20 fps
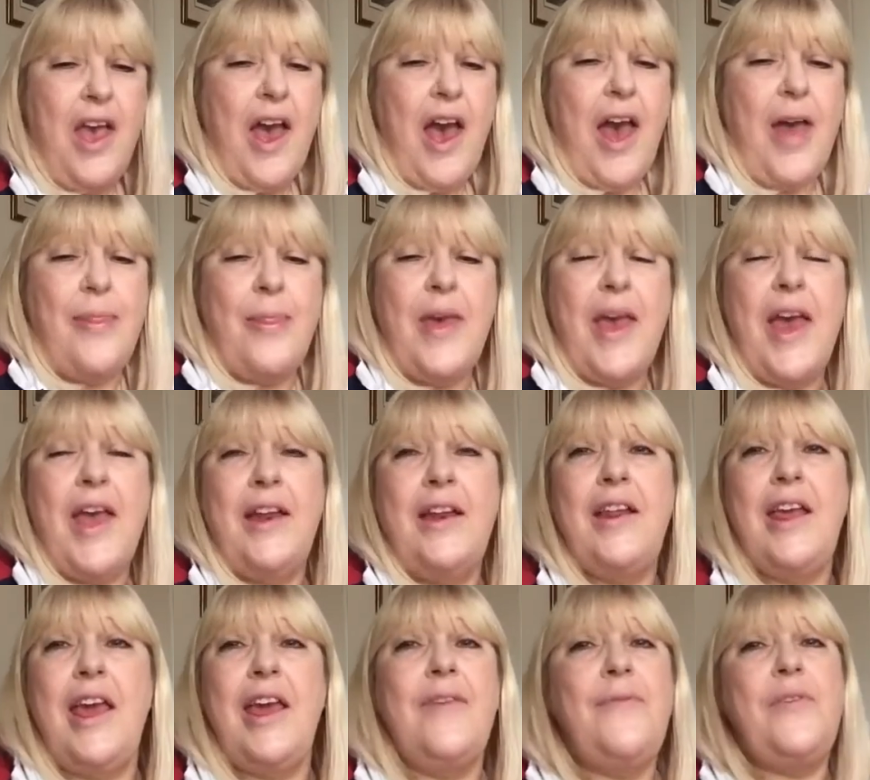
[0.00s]

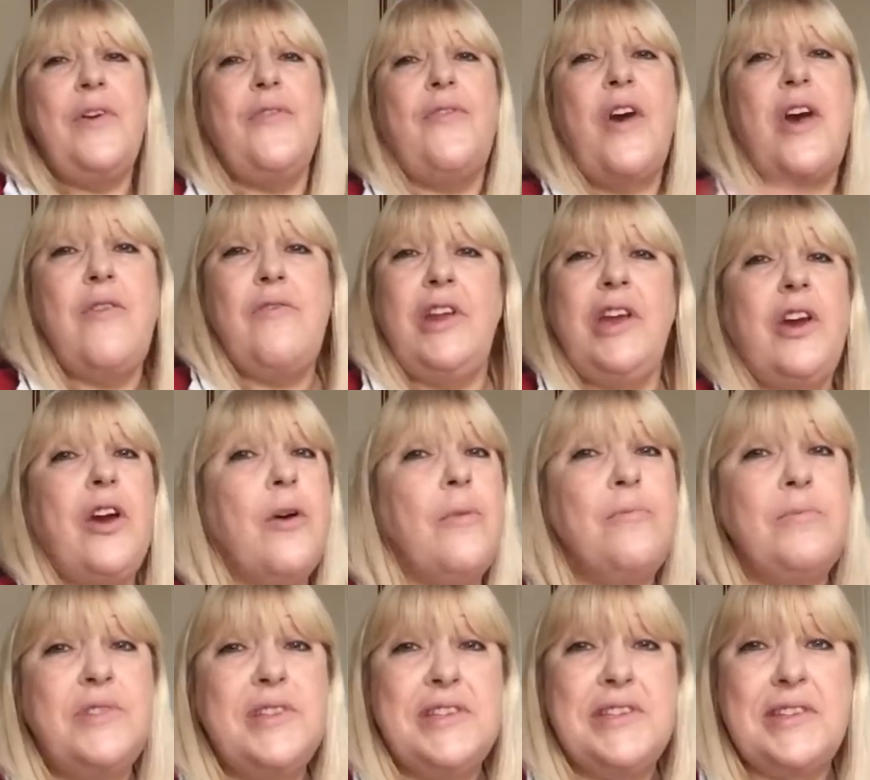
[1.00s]
then if you've only
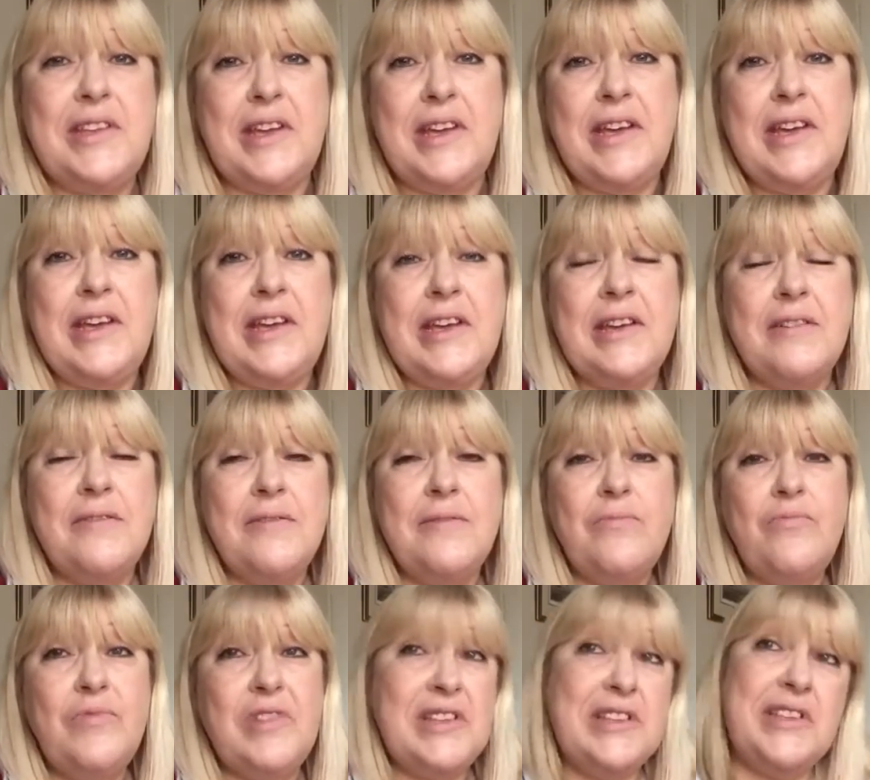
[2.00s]
come to see
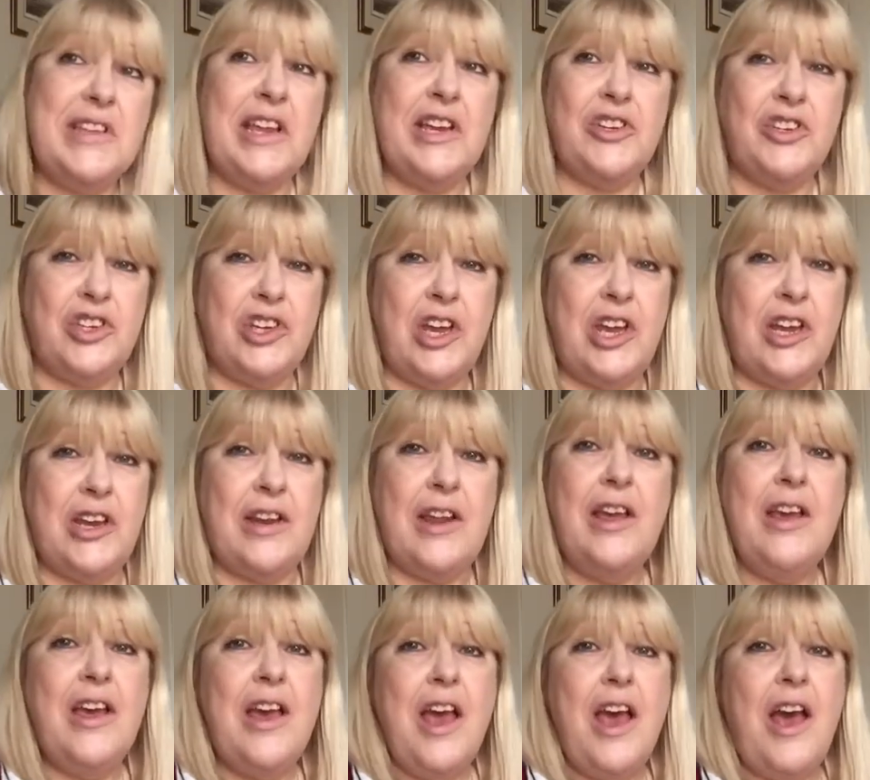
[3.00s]
the stitching,
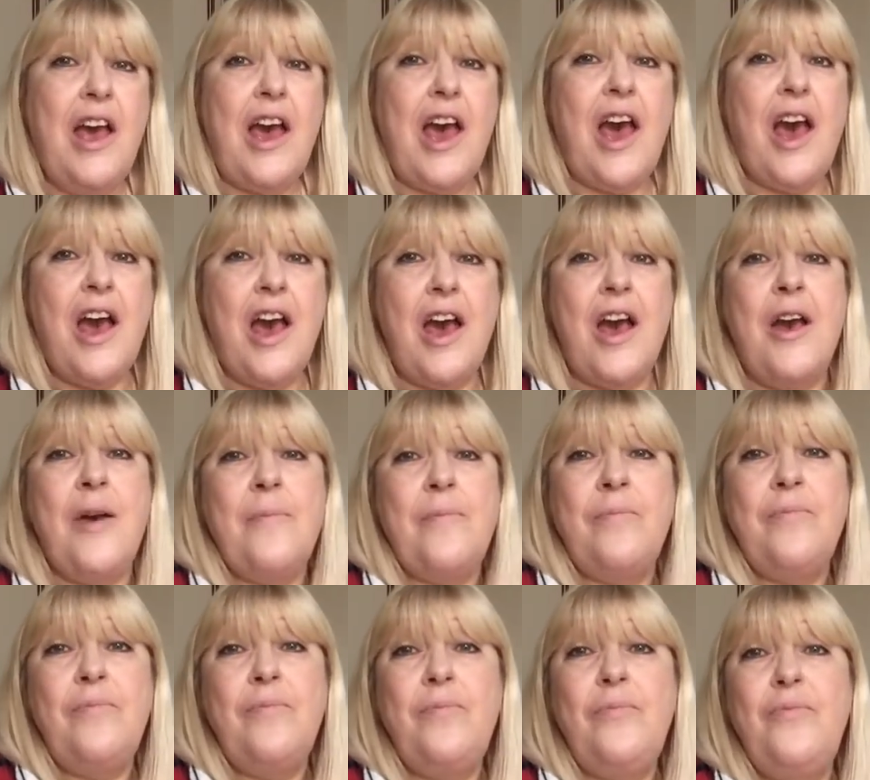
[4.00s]

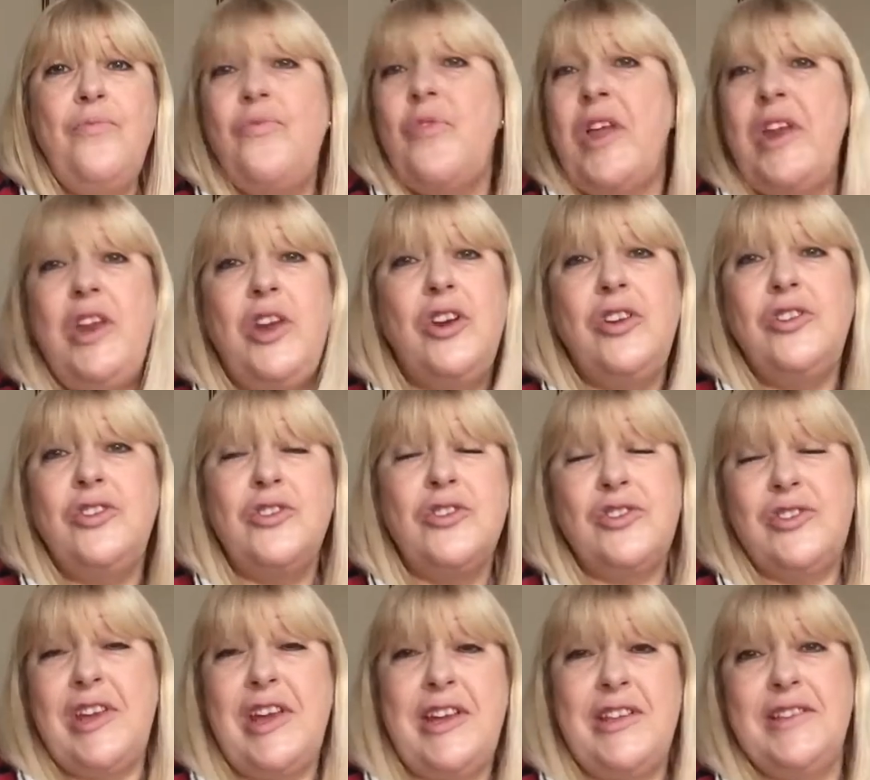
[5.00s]
then you can
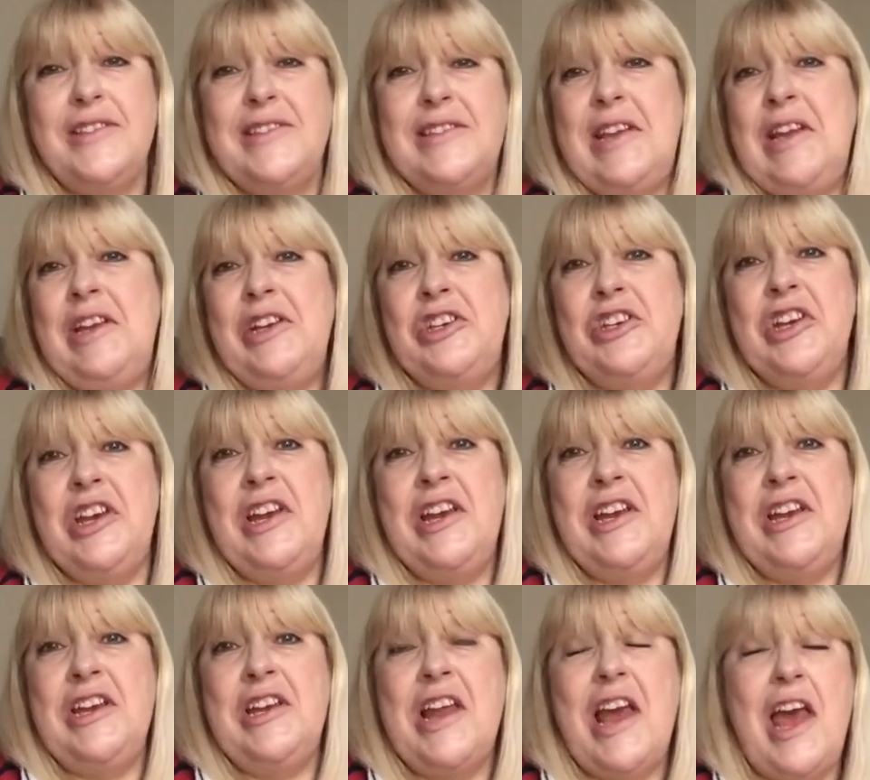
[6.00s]
just see the
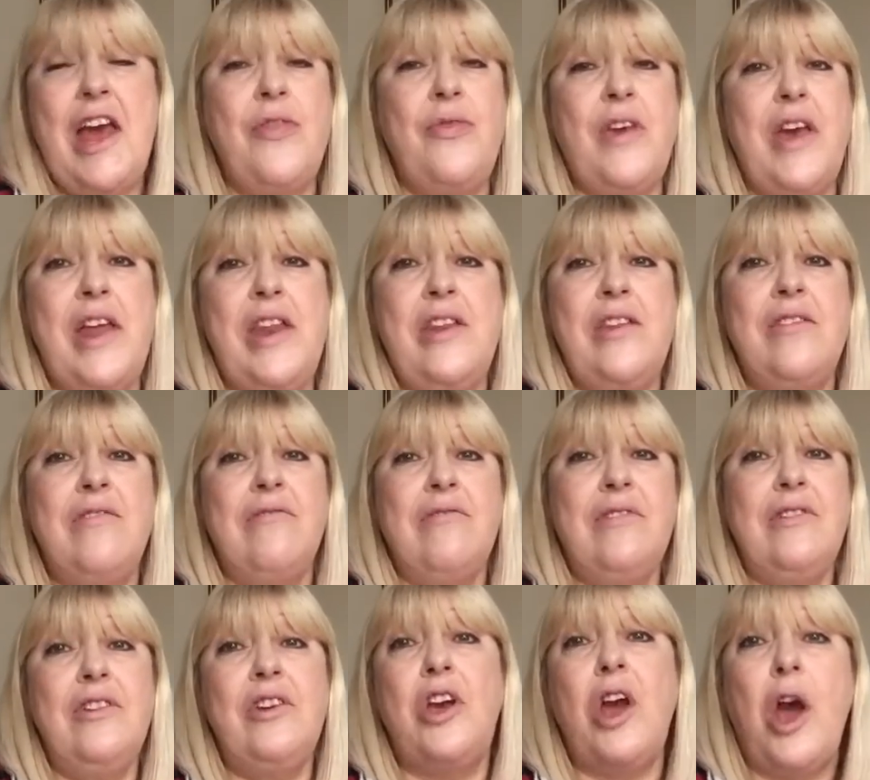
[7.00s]
stitching and then
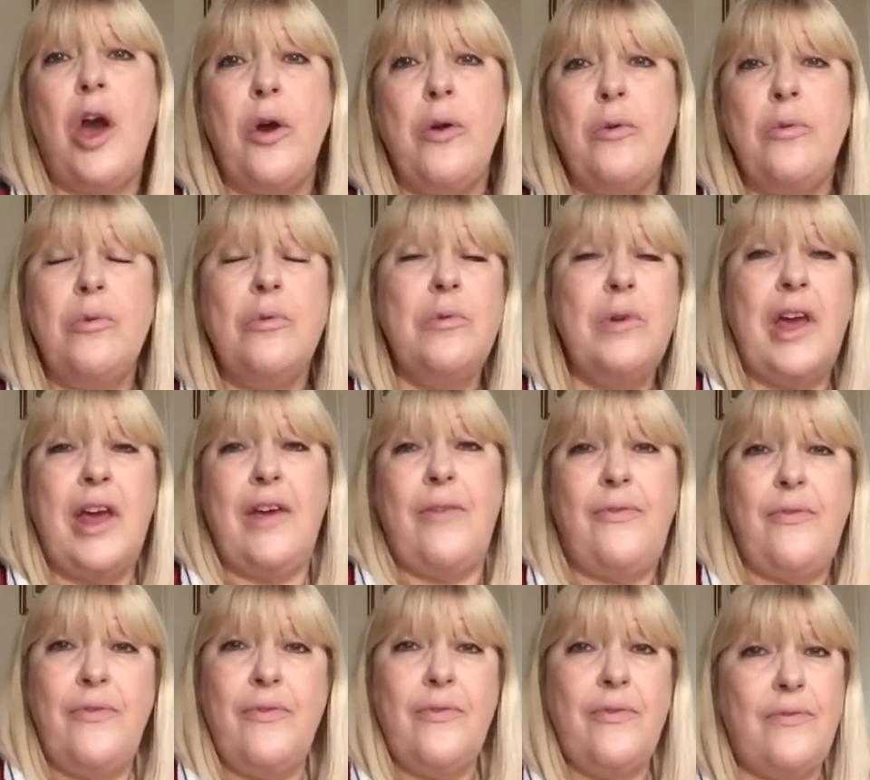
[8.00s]
go
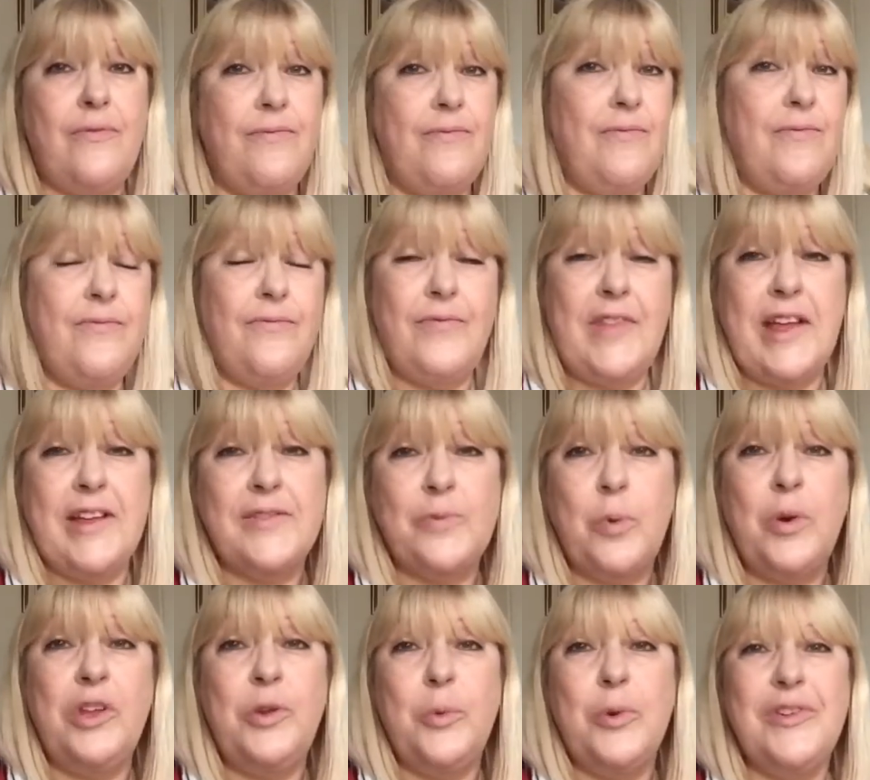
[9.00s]
if that's
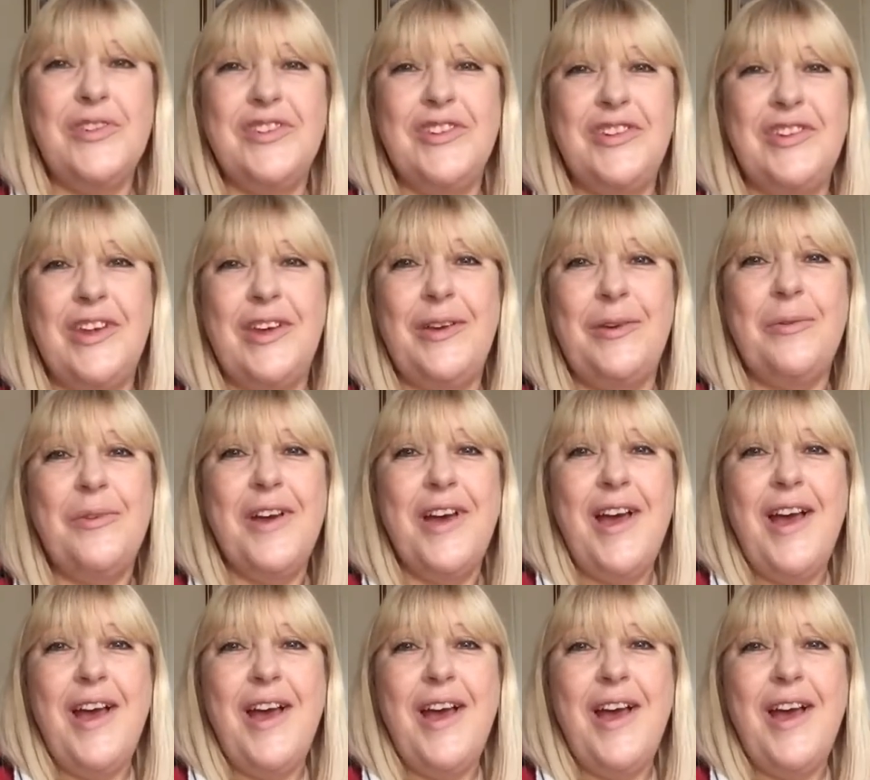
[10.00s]
what you want to do.